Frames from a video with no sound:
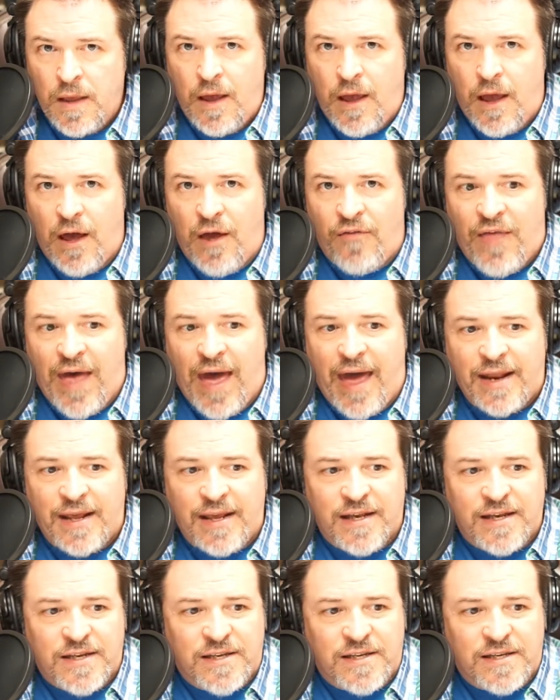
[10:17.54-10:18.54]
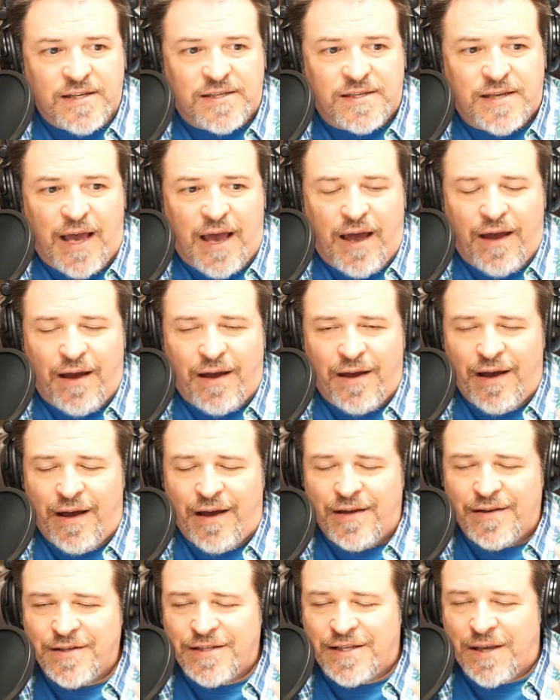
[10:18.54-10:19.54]
That is
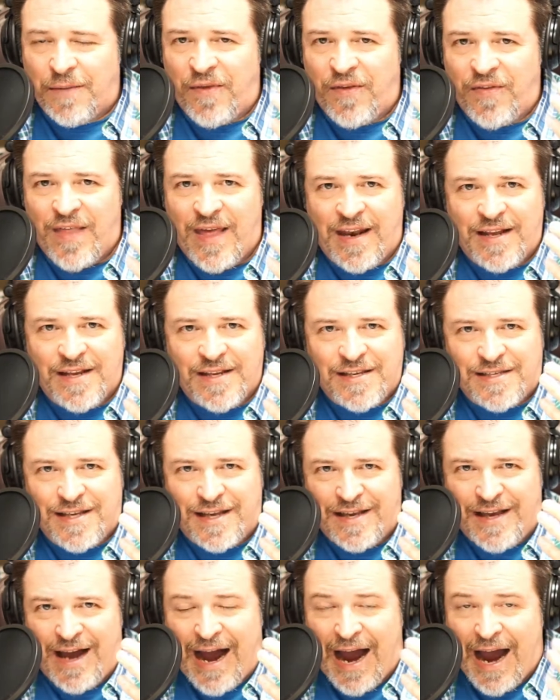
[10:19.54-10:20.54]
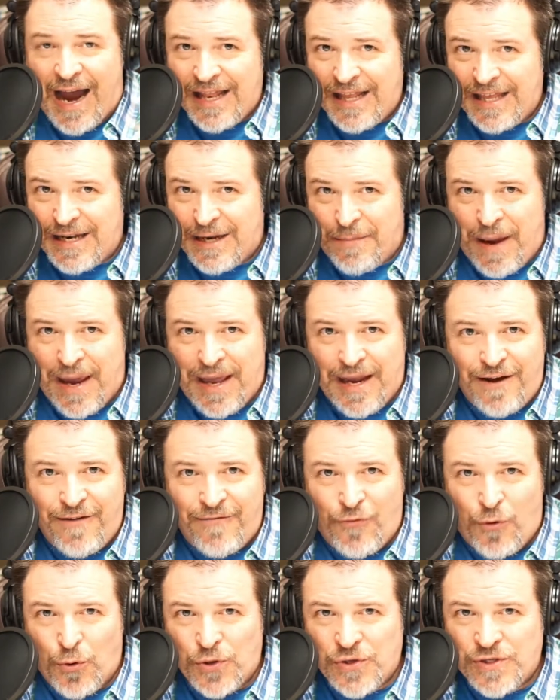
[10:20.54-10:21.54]
something that is highly debated,
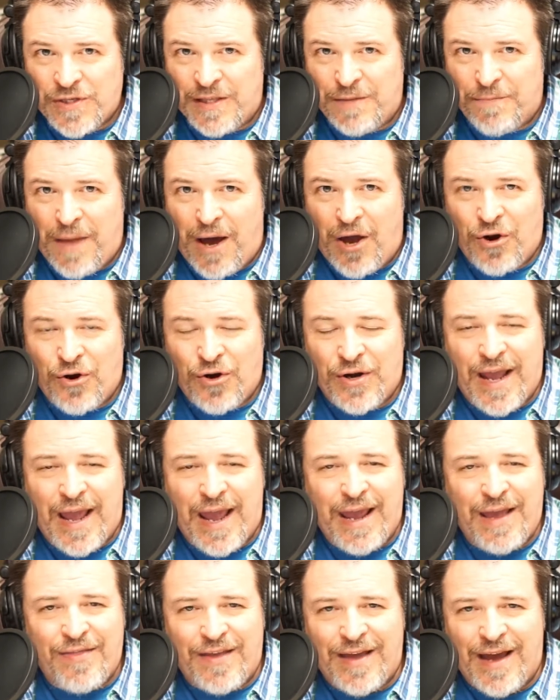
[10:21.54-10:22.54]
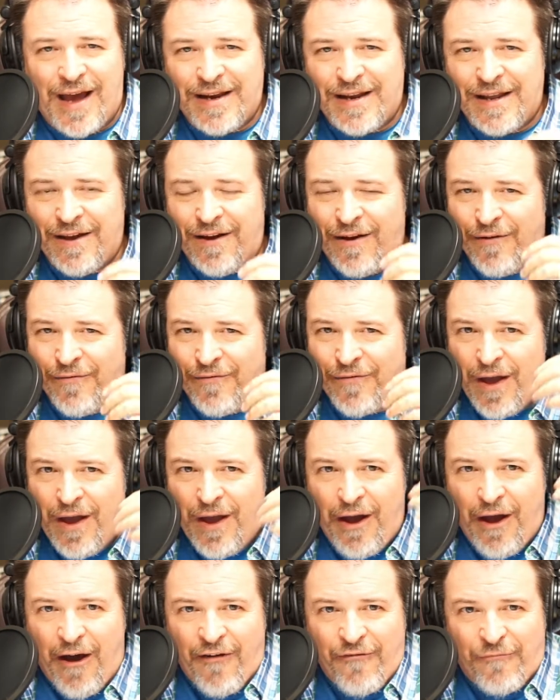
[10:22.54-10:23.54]
of course, in the modern day, the idea of
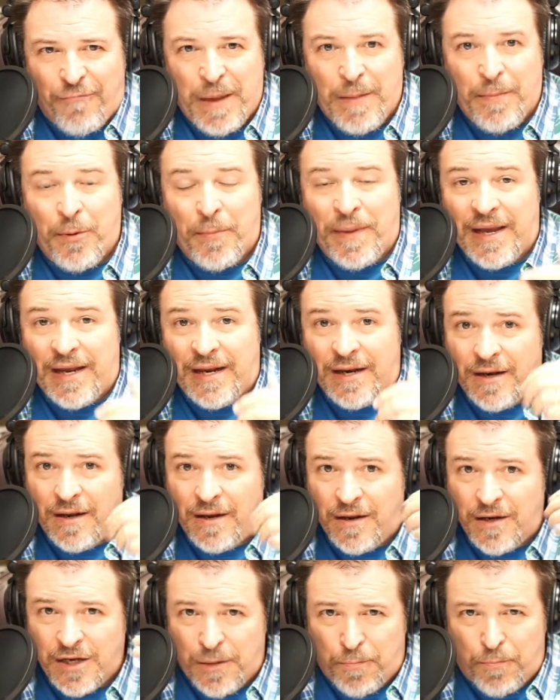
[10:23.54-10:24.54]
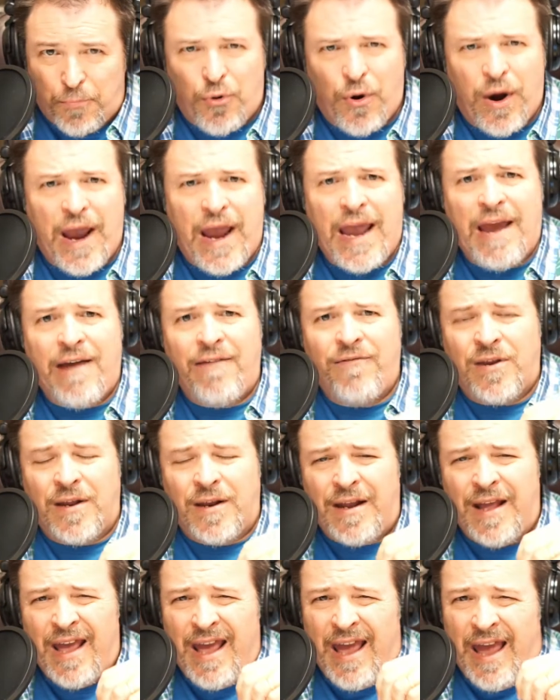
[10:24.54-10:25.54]
people being depraved
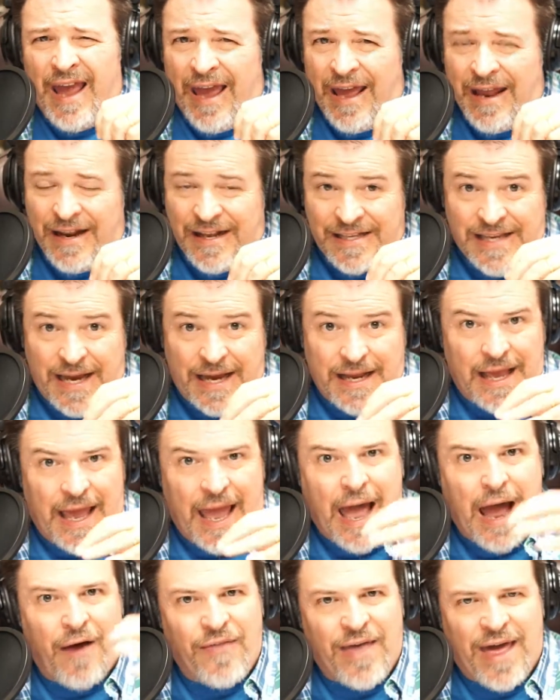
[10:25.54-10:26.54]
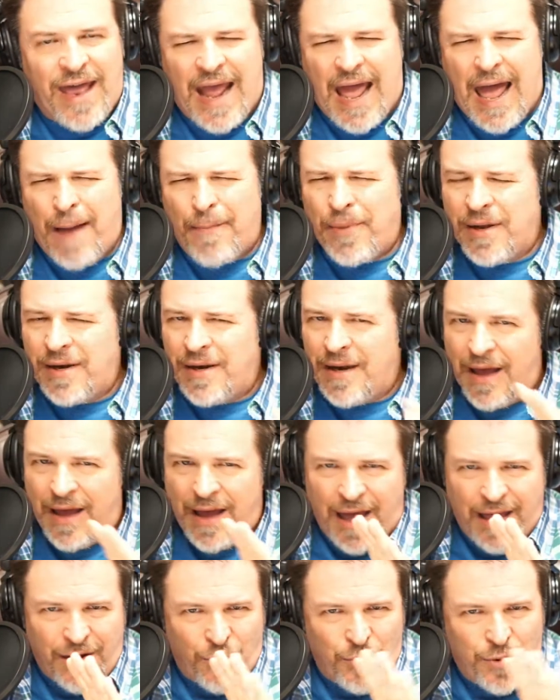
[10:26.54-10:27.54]
and exactly how that happened.
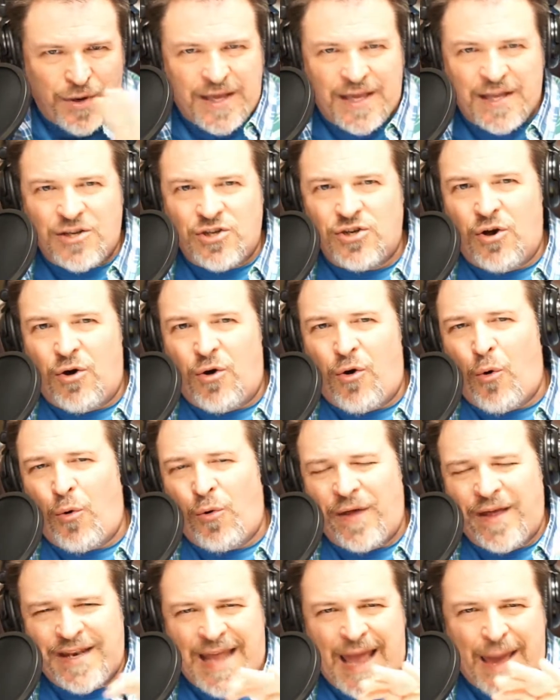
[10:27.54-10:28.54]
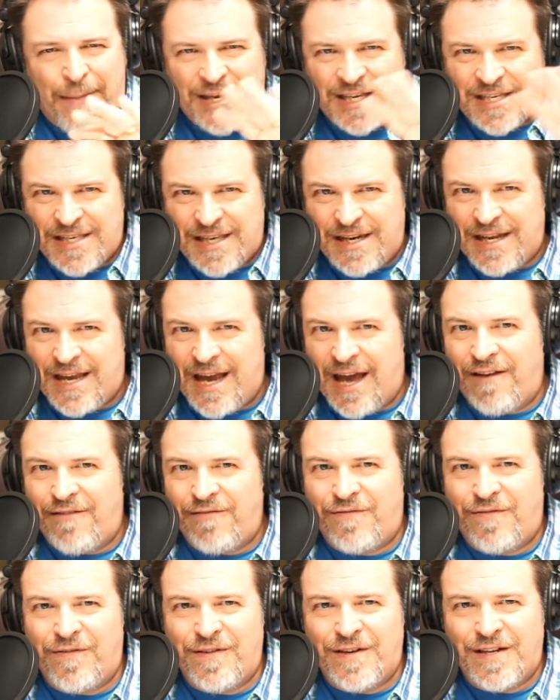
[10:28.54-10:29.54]
I don't want to get into a whole Adamic sin kind
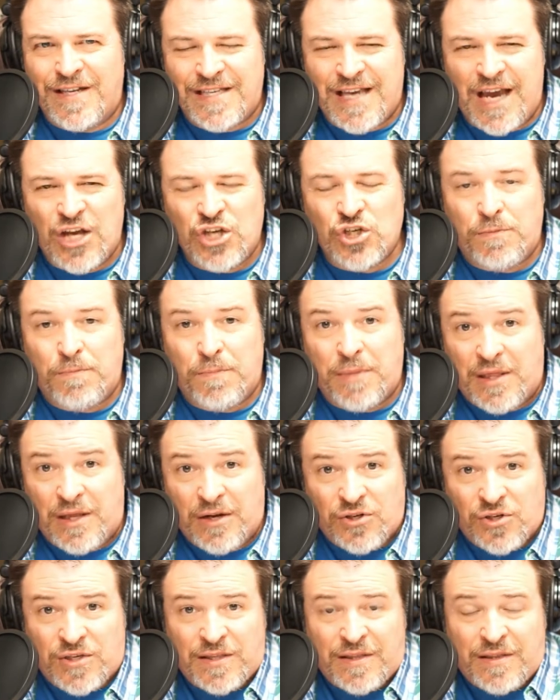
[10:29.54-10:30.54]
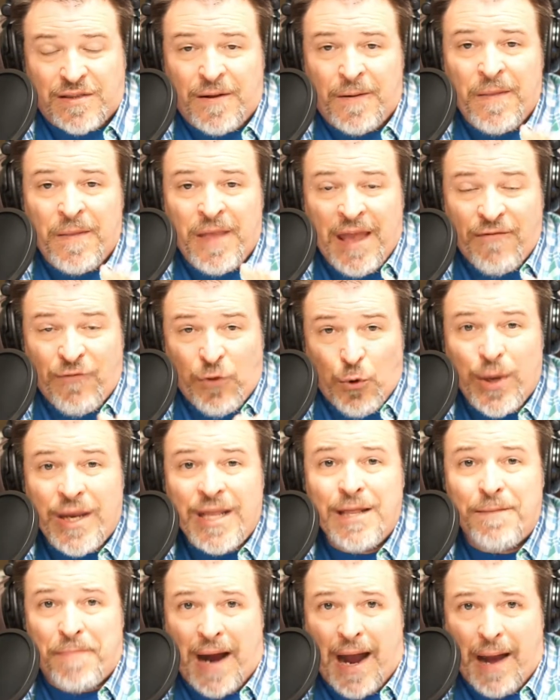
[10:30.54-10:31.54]
of discussion, but there's, if you
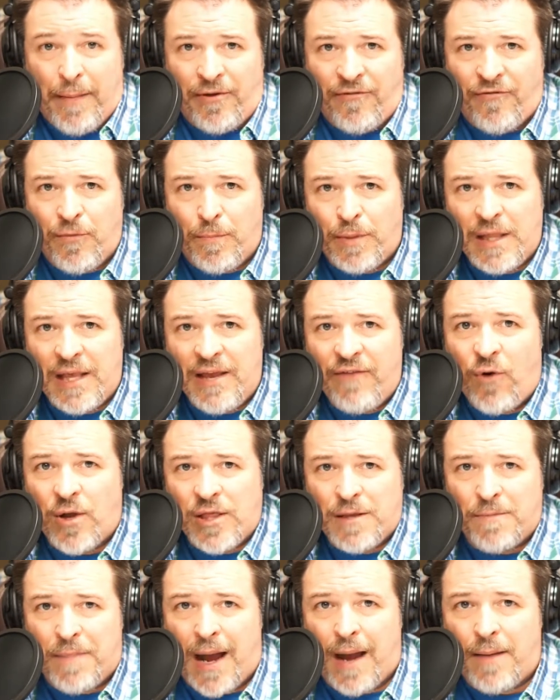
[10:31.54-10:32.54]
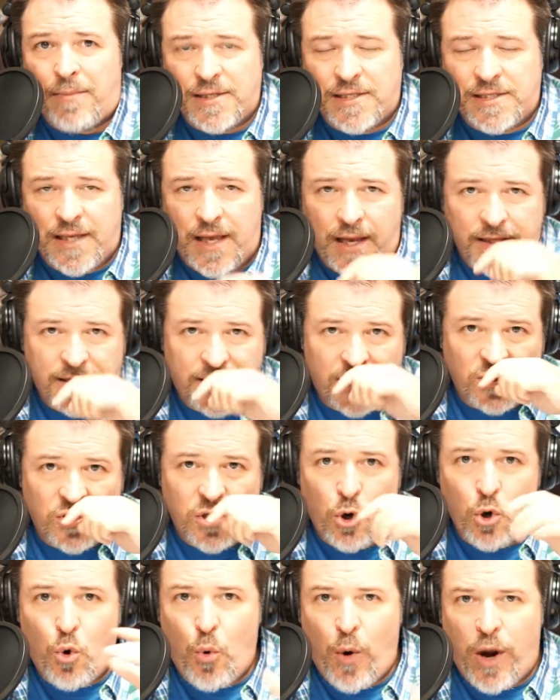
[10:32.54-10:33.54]
read the Bible, if you believe what the Bible says, there's
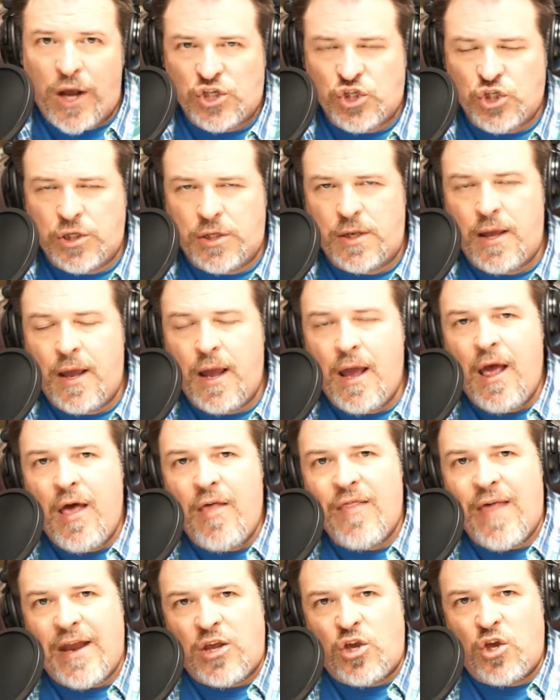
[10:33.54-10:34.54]
no question that